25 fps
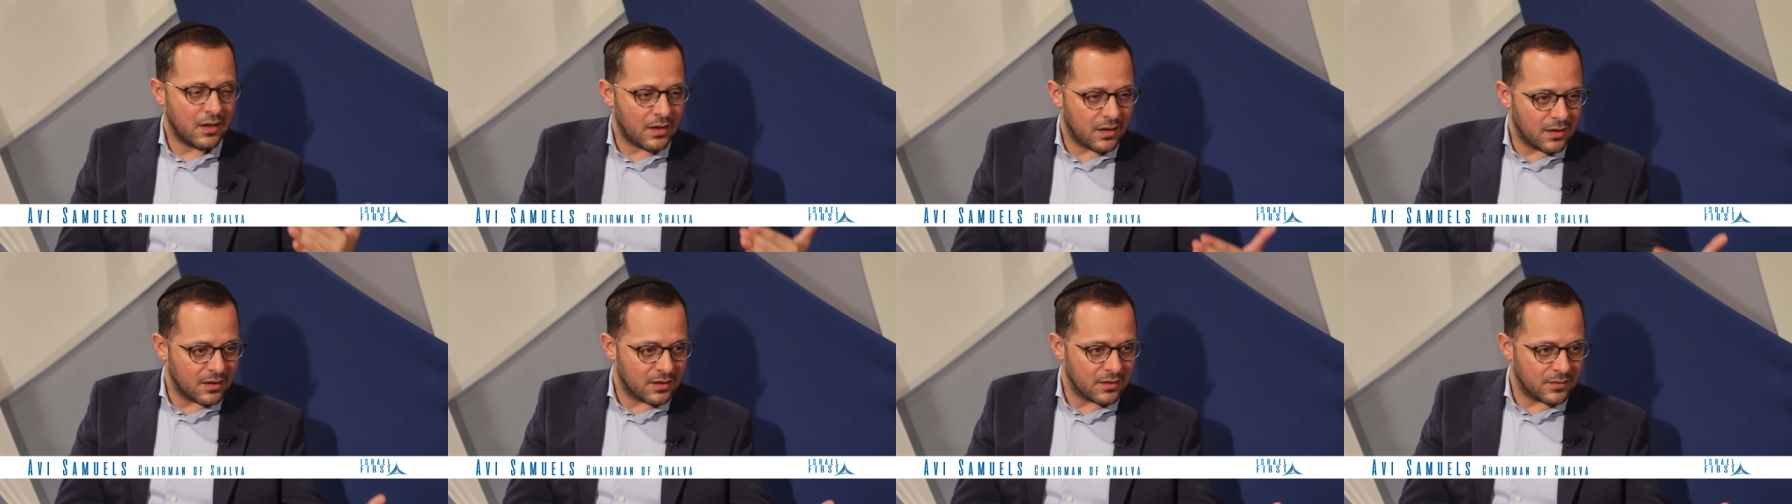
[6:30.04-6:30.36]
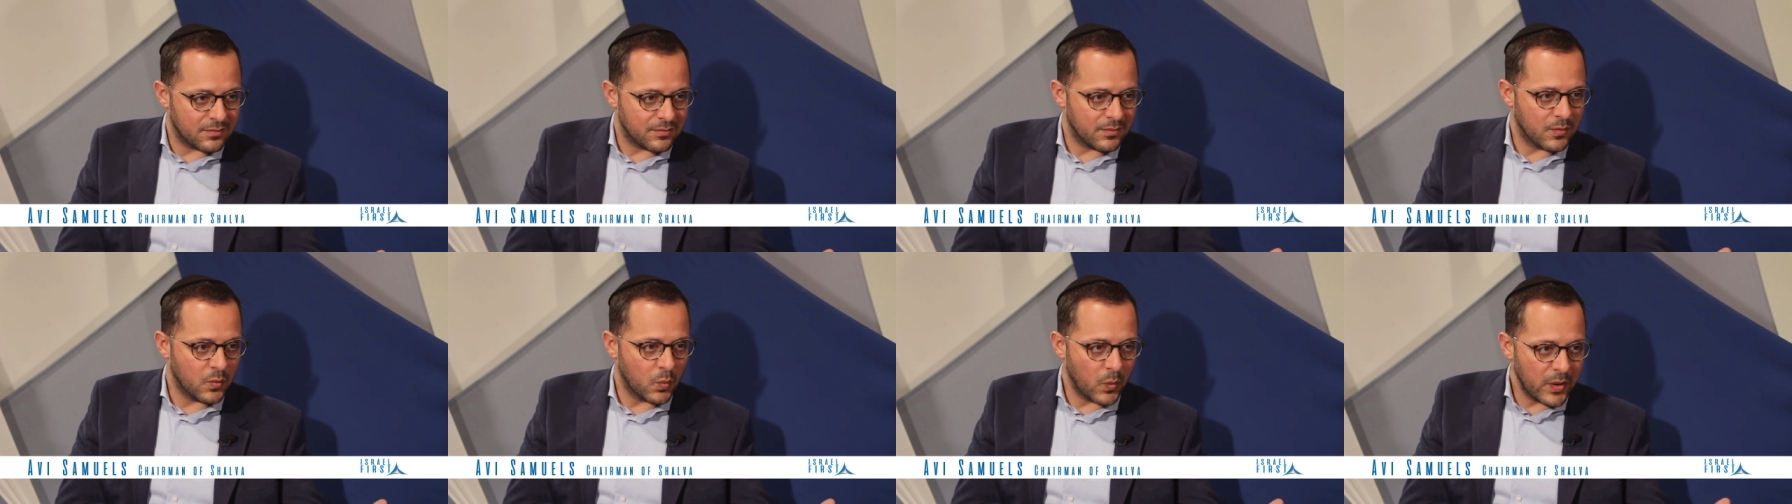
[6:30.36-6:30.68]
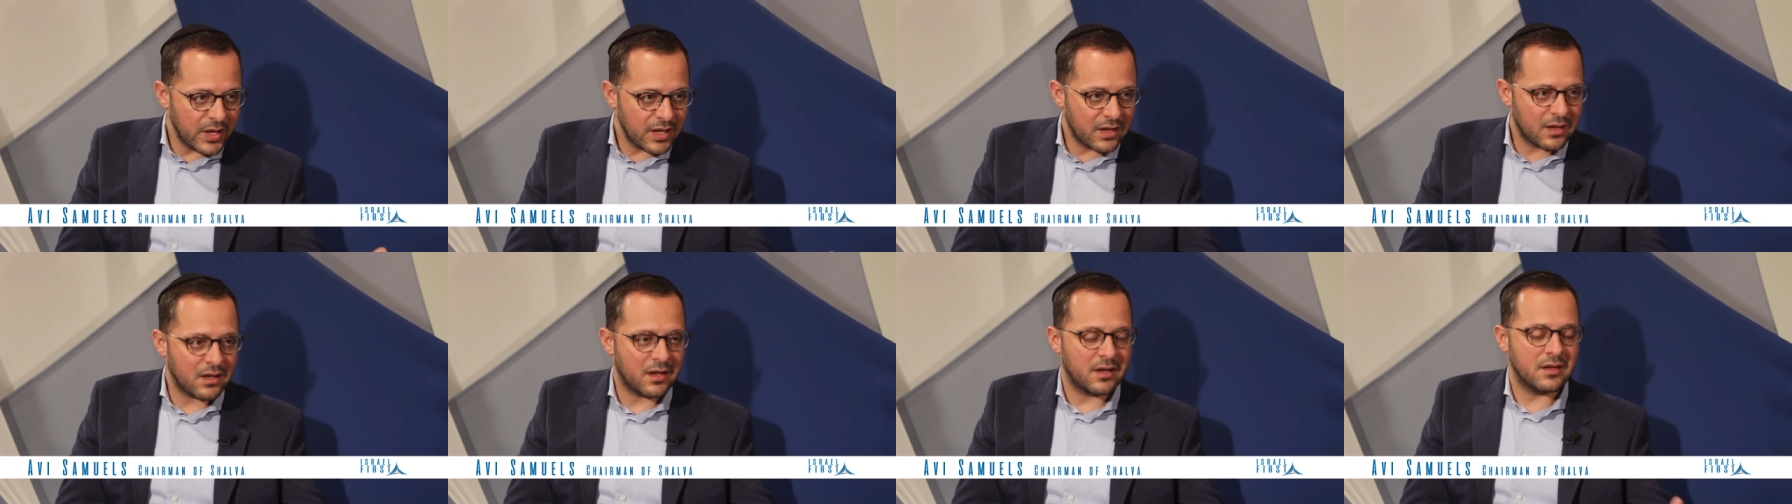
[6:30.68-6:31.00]
um,
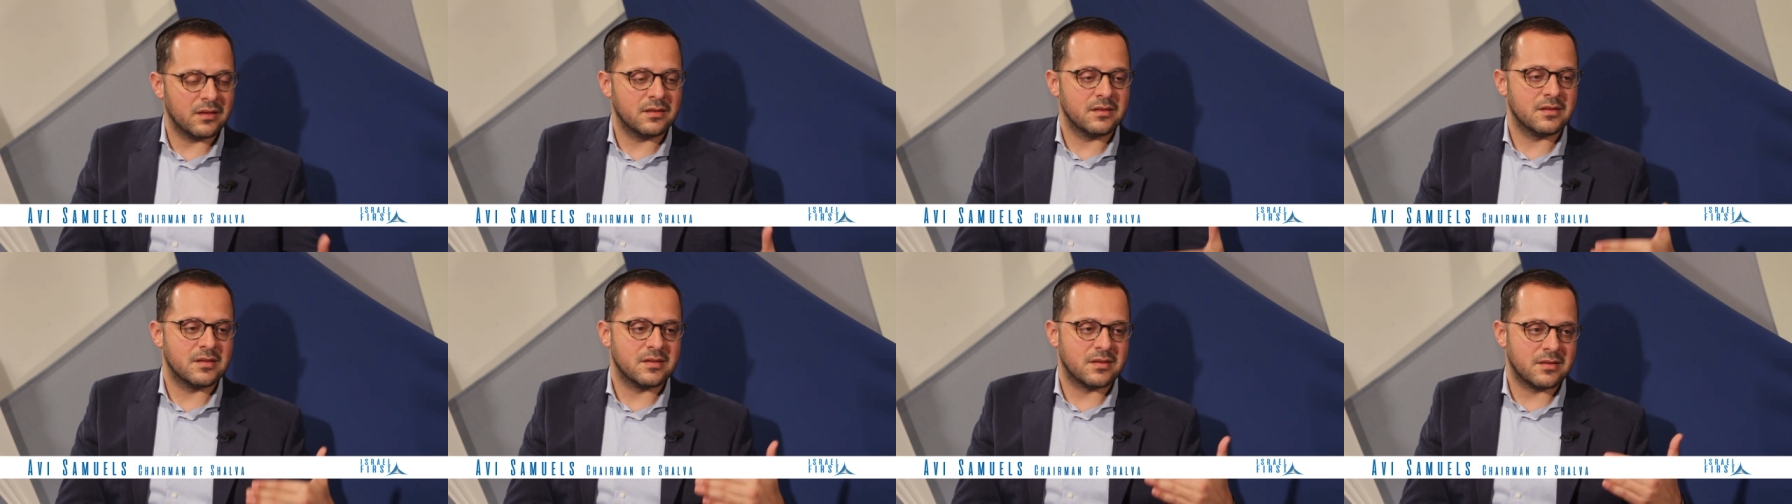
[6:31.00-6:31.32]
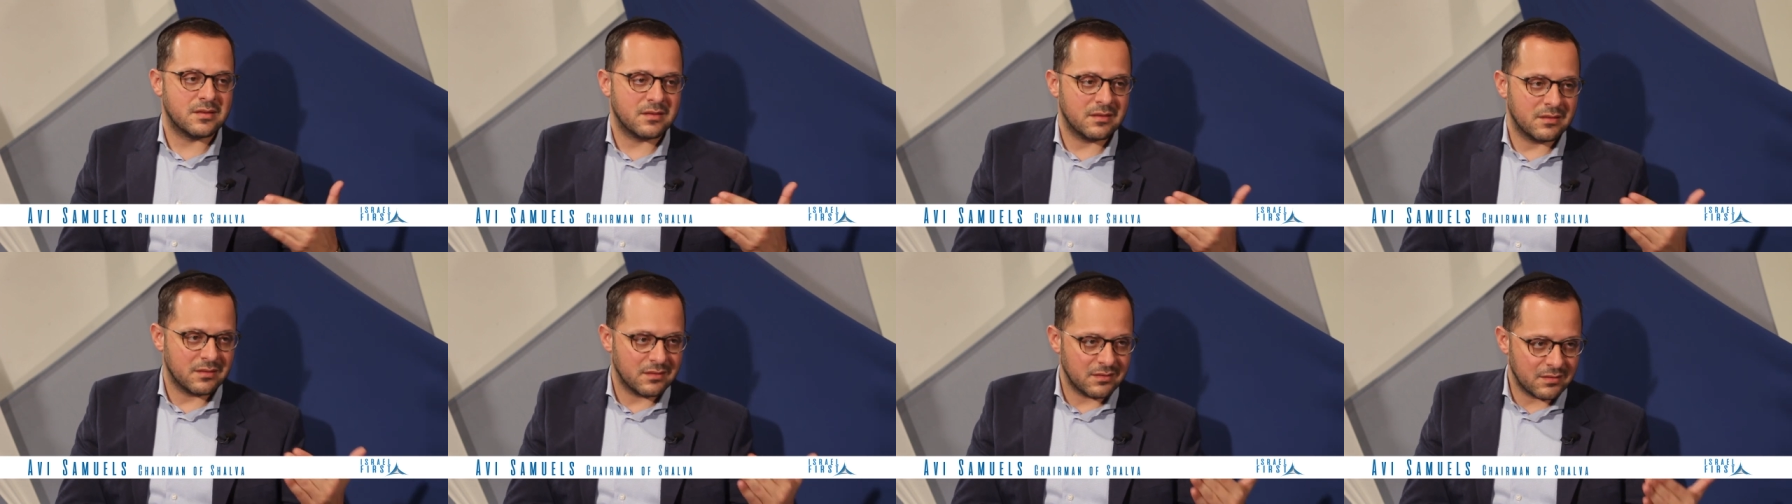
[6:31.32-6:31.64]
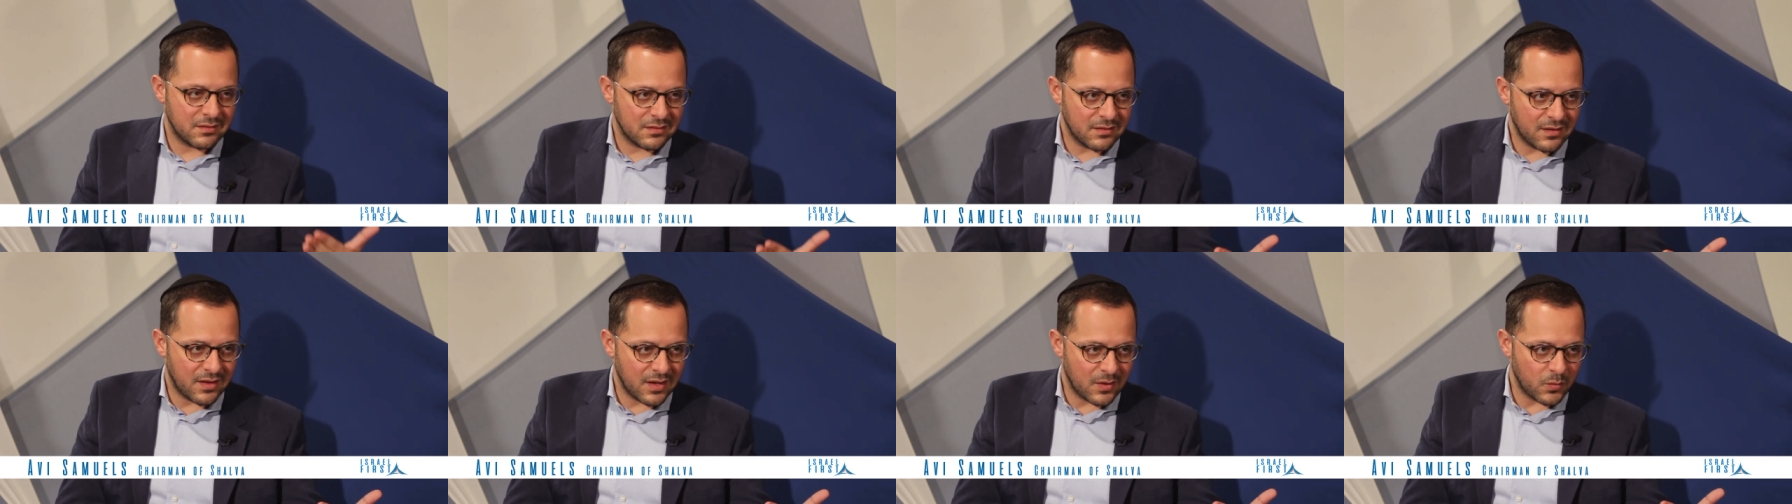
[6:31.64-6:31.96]
weekends,
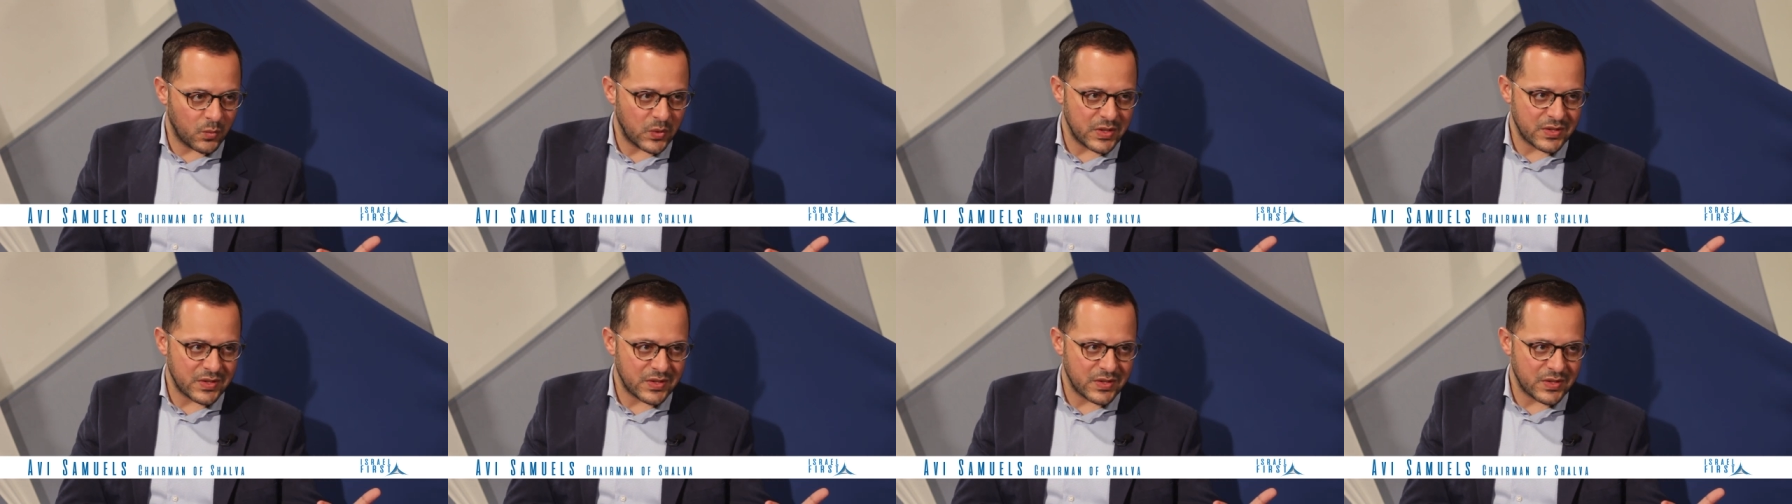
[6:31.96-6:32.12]
then